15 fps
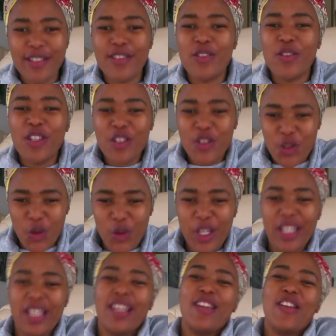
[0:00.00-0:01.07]
to
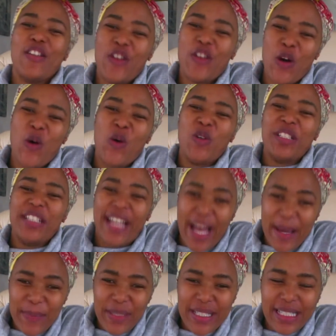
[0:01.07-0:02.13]
enjoy your own
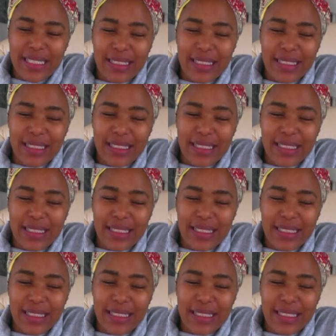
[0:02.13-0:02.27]
company.